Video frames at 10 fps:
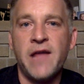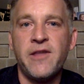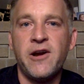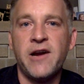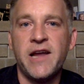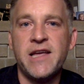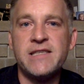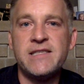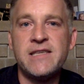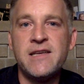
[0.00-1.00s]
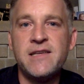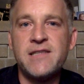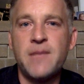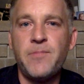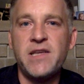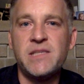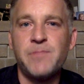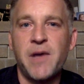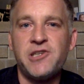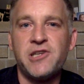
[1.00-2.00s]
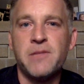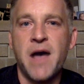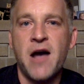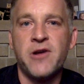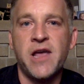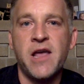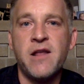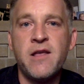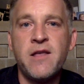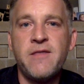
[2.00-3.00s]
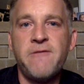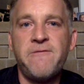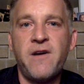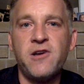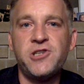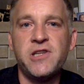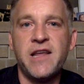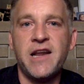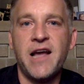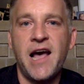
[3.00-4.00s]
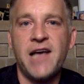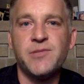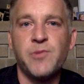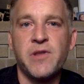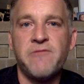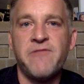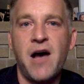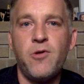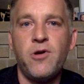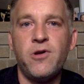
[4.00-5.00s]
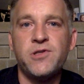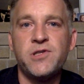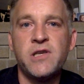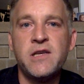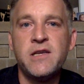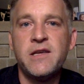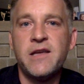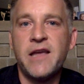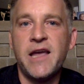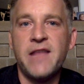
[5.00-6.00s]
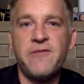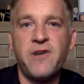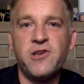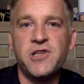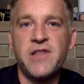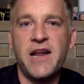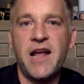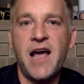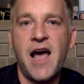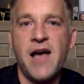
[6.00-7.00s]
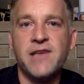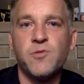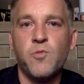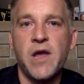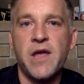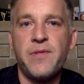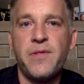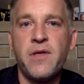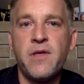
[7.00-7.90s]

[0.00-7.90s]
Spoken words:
There is something special about it, the function that it has with vowels and the function that it has with